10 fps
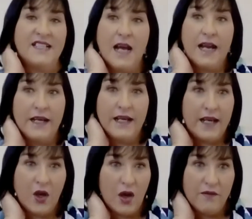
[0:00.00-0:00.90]
started in
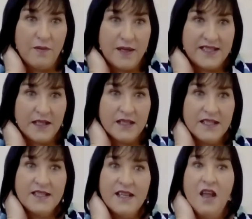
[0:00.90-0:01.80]
any kind of
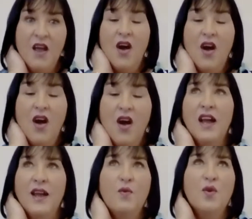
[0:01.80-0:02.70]
business.
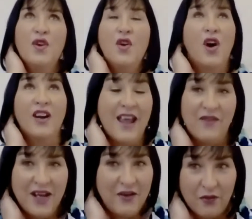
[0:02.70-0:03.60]
I would not
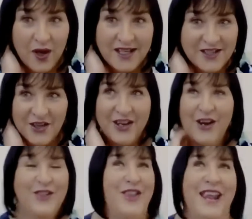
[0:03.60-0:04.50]
have any friends, I
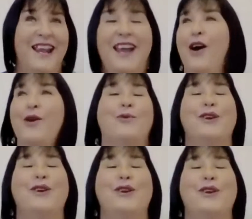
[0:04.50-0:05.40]
don't think. I
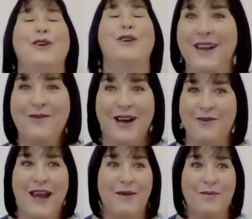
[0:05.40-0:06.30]
would not have
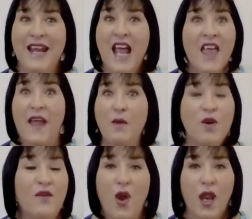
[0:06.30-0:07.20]
anyone around me.
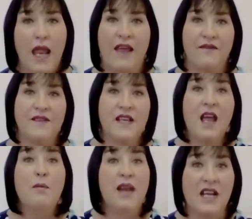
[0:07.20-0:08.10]
They would have all
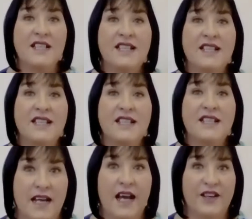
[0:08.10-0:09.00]
left because they
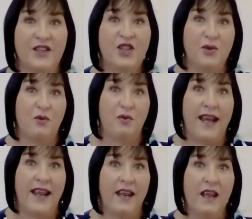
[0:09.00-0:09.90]
had started to
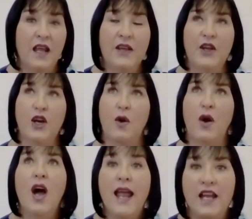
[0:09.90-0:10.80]
already. You
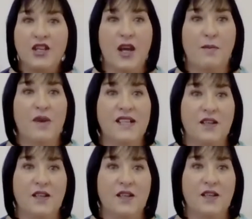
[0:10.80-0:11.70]
know, I had shut
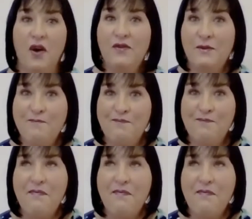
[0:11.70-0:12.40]
myself off,